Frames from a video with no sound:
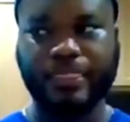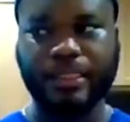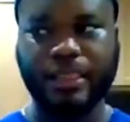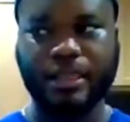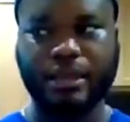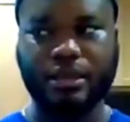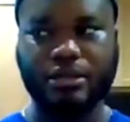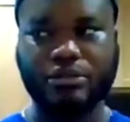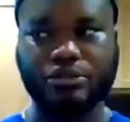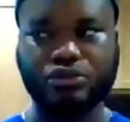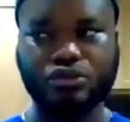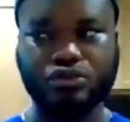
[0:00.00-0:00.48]

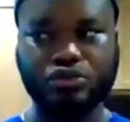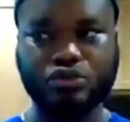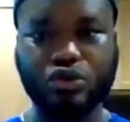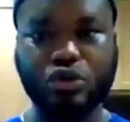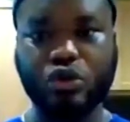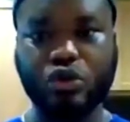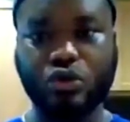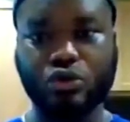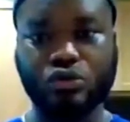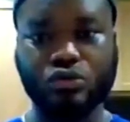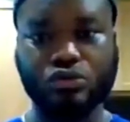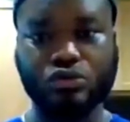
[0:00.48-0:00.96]
too
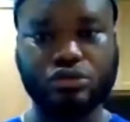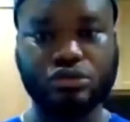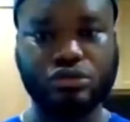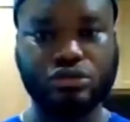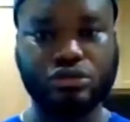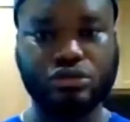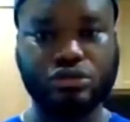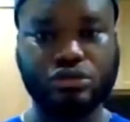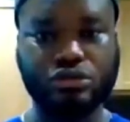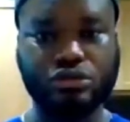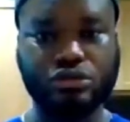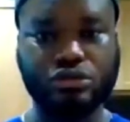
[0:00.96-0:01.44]
cold,
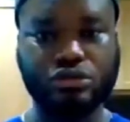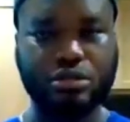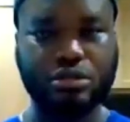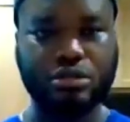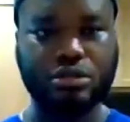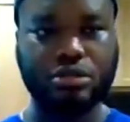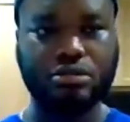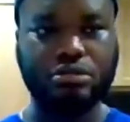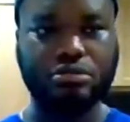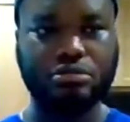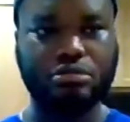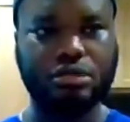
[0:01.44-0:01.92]

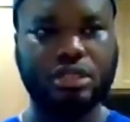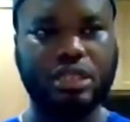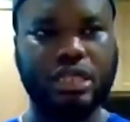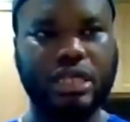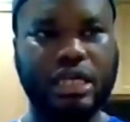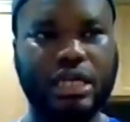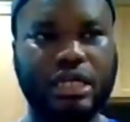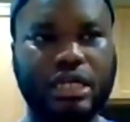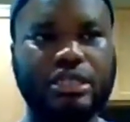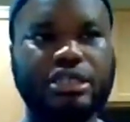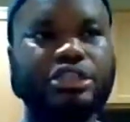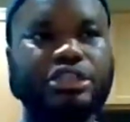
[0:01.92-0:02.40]

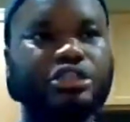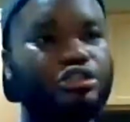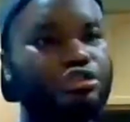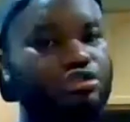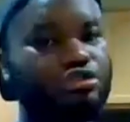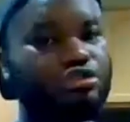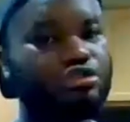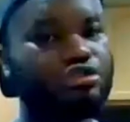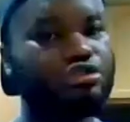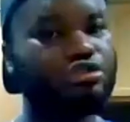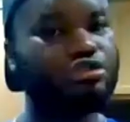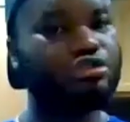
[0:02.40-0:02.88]
then it
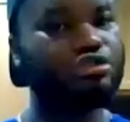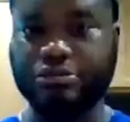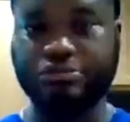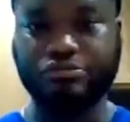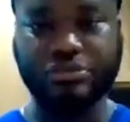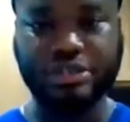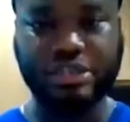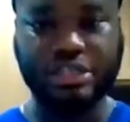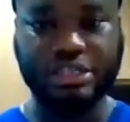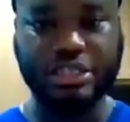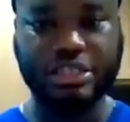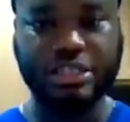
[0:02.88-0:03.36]
drops
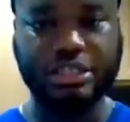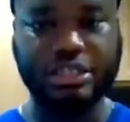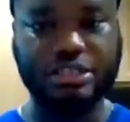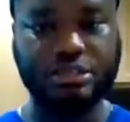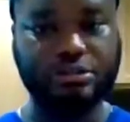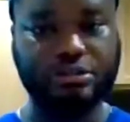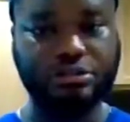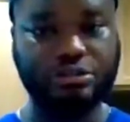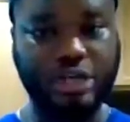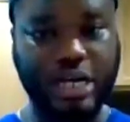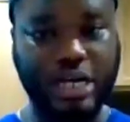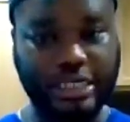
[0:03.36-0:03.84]
it
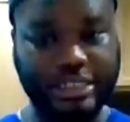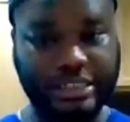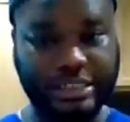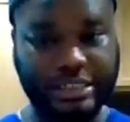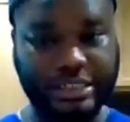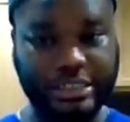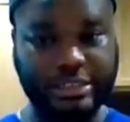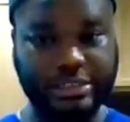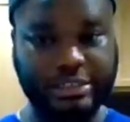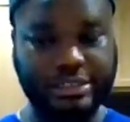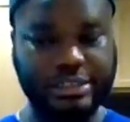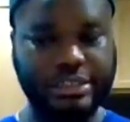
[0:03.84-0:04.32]
really
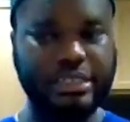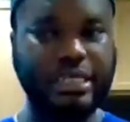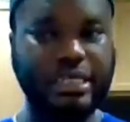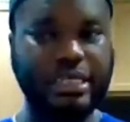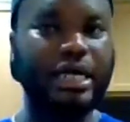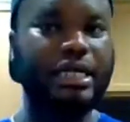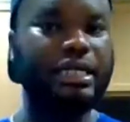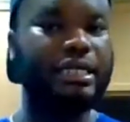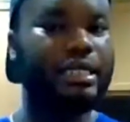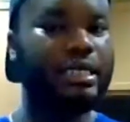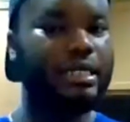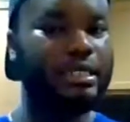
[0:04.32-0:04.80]
drastically
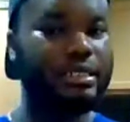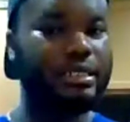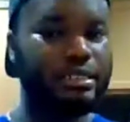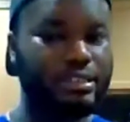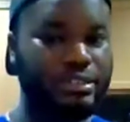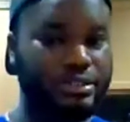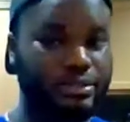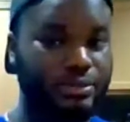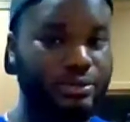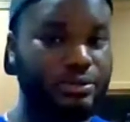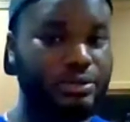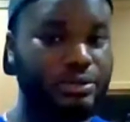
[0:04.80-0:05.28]
and then it
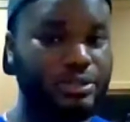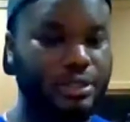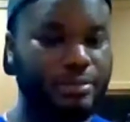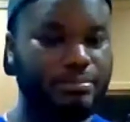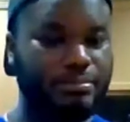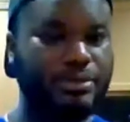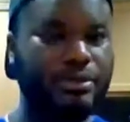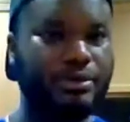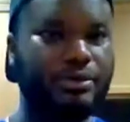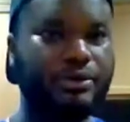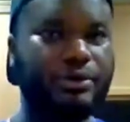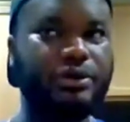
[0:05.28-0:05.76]
soaks up
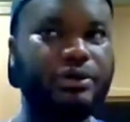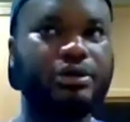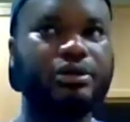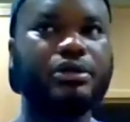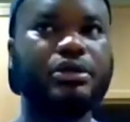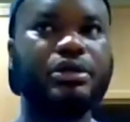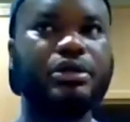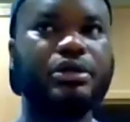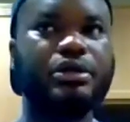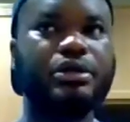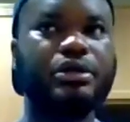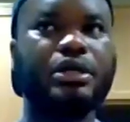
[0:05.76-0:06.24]
the oil.
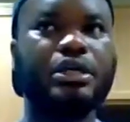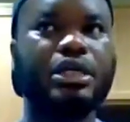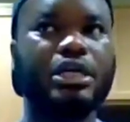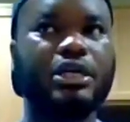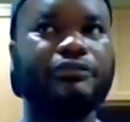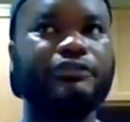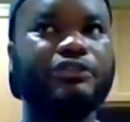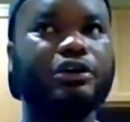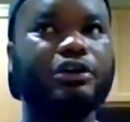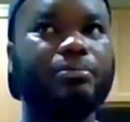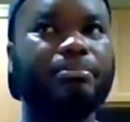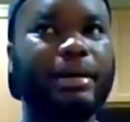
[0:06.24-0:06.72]
If
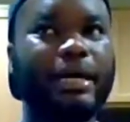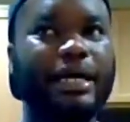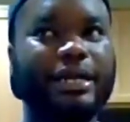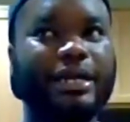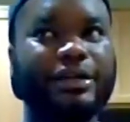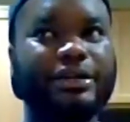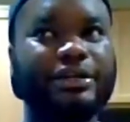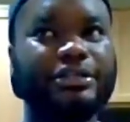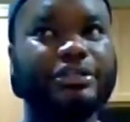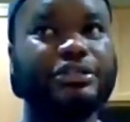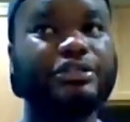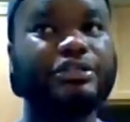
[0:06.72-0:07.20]
your batter
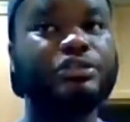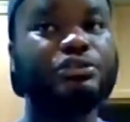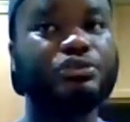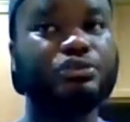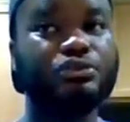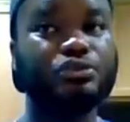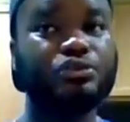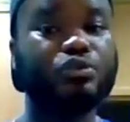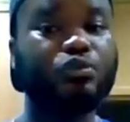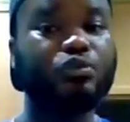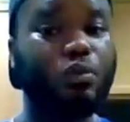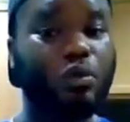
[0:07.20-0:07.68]
is
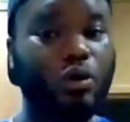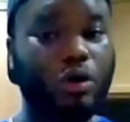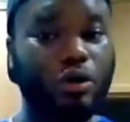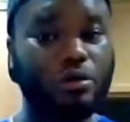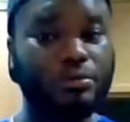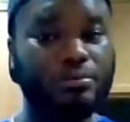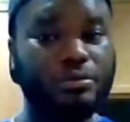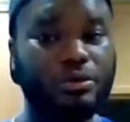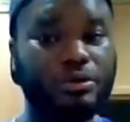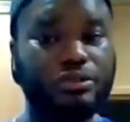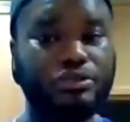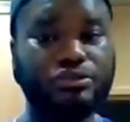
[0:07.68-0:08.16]
too
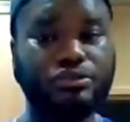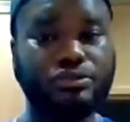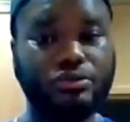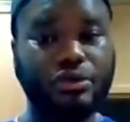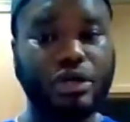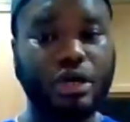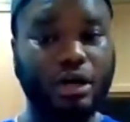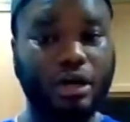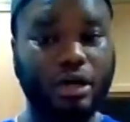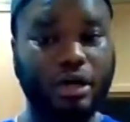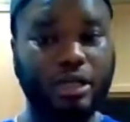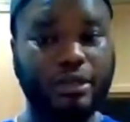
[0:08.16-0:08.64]
warm or too
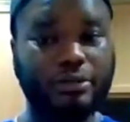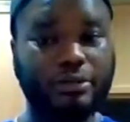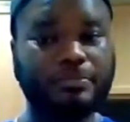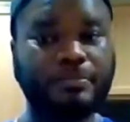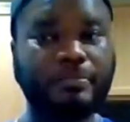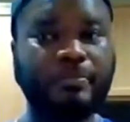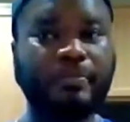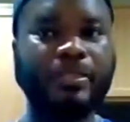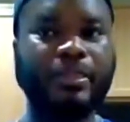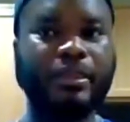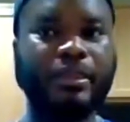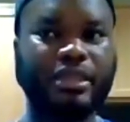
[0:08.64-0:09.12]
hot,
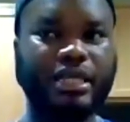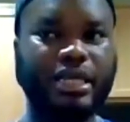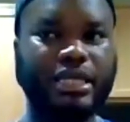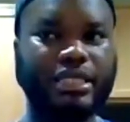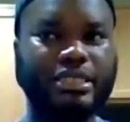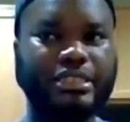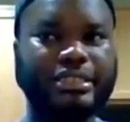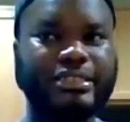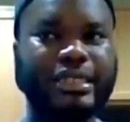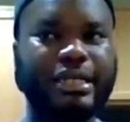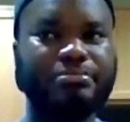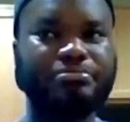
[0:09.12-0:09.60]
then the
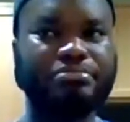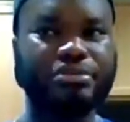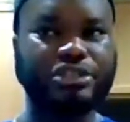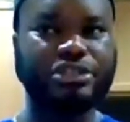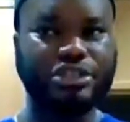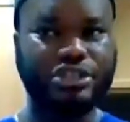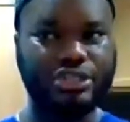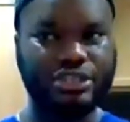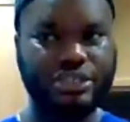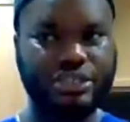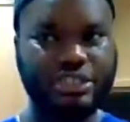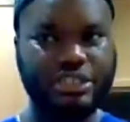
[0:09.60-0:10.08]

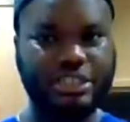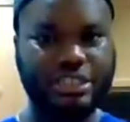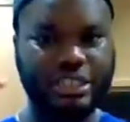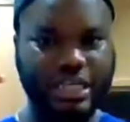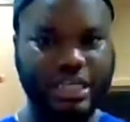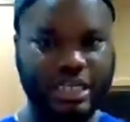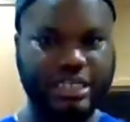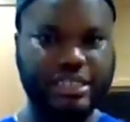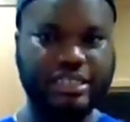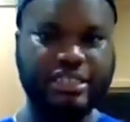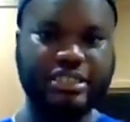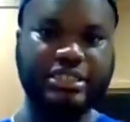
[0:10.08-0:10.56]
temperature
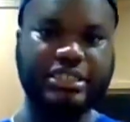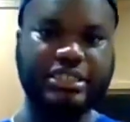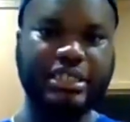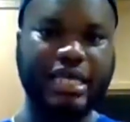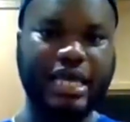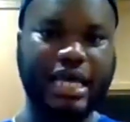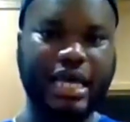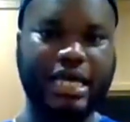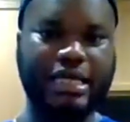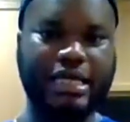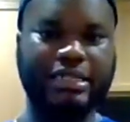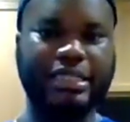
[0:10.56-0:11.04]
stays
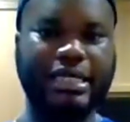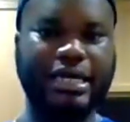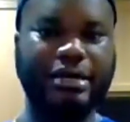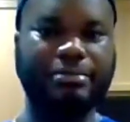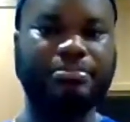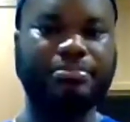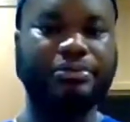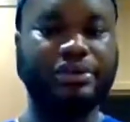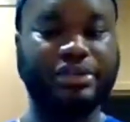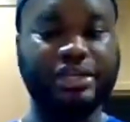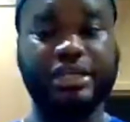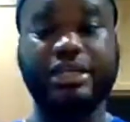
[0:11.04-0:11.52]
at that
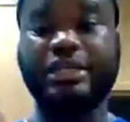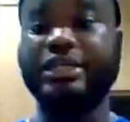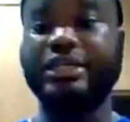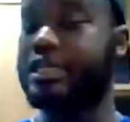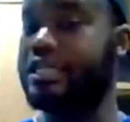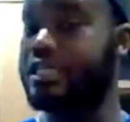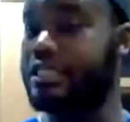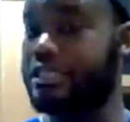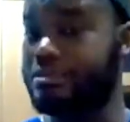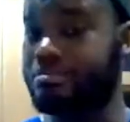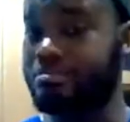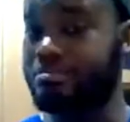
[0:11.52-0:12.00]
point and
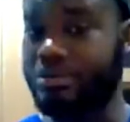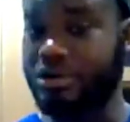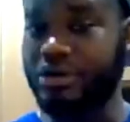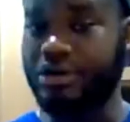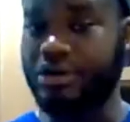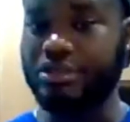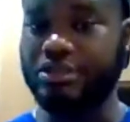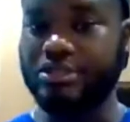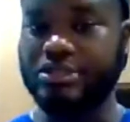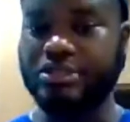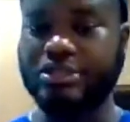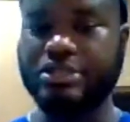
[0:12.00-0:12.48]
then it
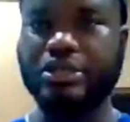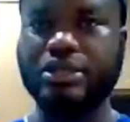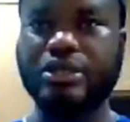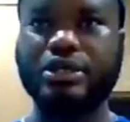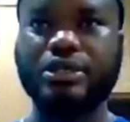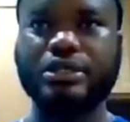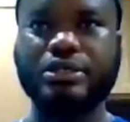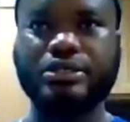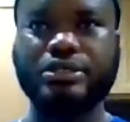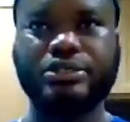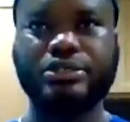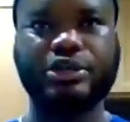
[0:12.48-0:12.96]
burns.
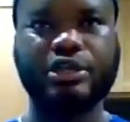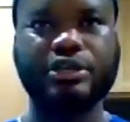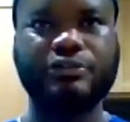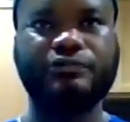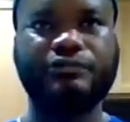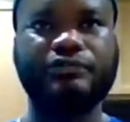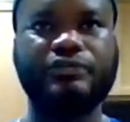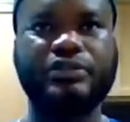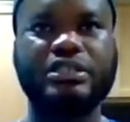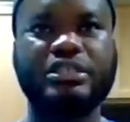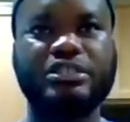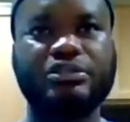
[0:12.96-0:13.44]
So
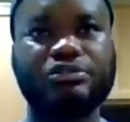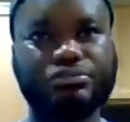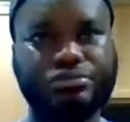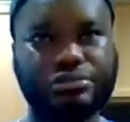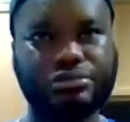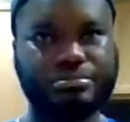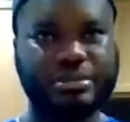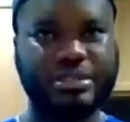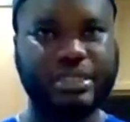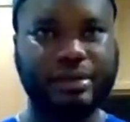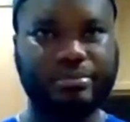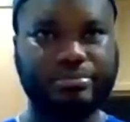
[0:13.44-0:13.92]
if it's
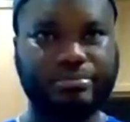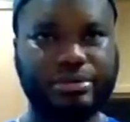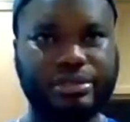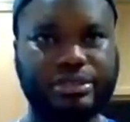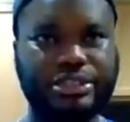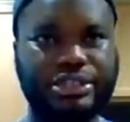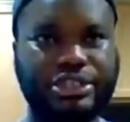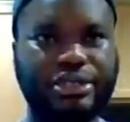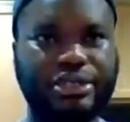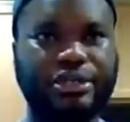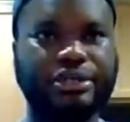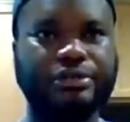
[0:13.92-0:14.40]
room
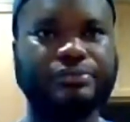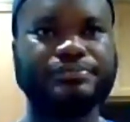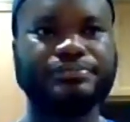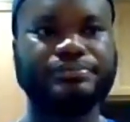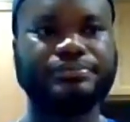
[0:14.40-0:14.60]
temperature,